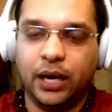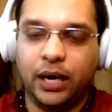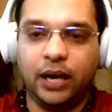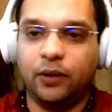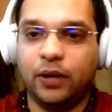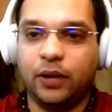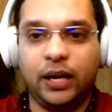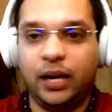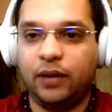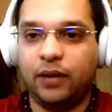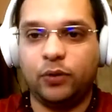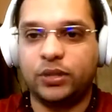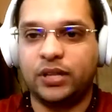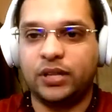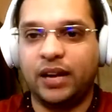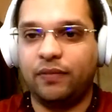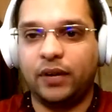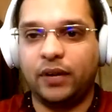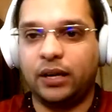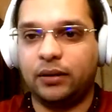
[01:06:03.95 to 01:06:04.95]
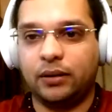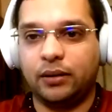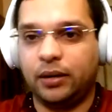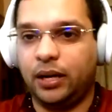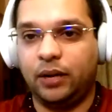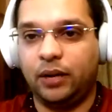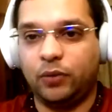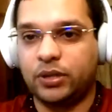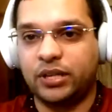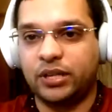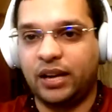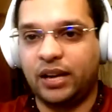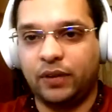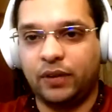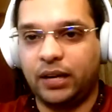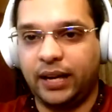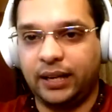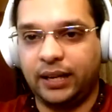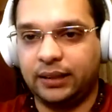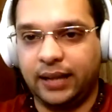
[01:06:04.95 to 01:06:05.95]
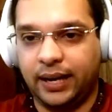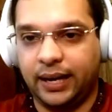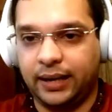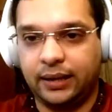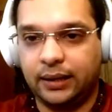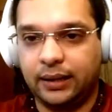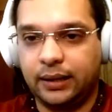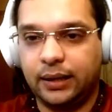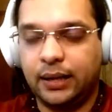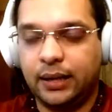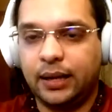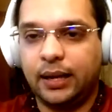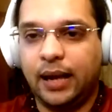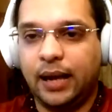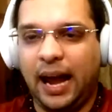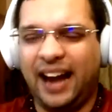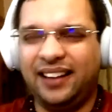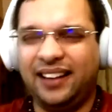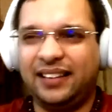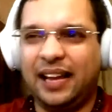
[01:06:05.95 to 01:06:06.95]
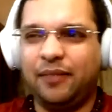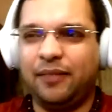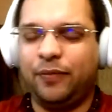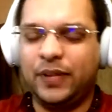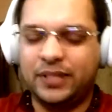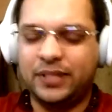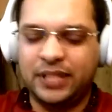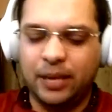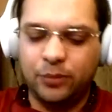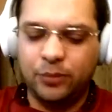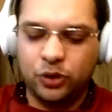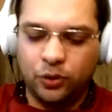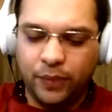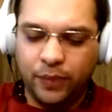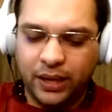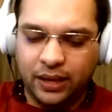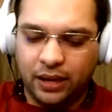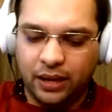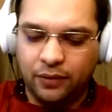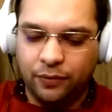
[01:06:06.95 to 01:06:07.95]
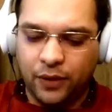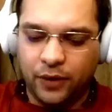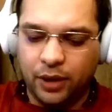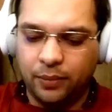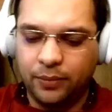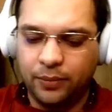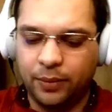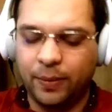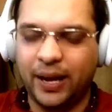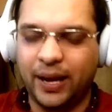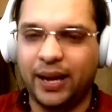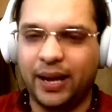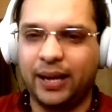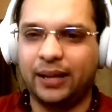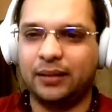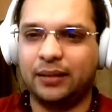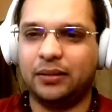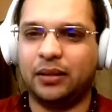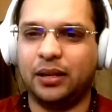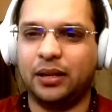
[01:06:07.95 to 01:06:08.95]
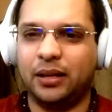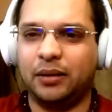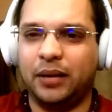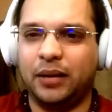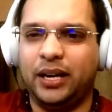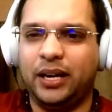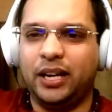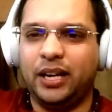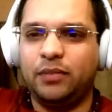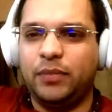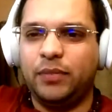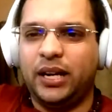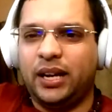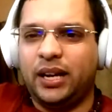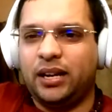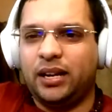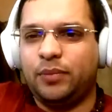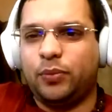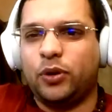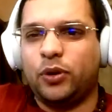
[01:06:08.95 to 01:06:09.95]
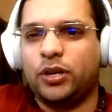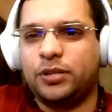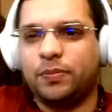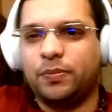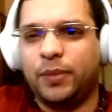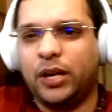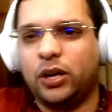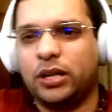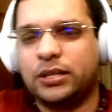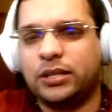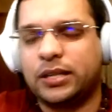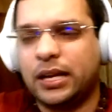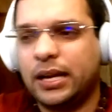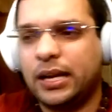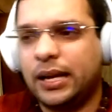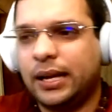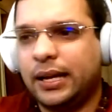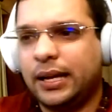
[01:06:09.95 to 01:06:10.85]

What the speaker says: It was never like that, and that which seems to be confirmed by the Indian media reports, because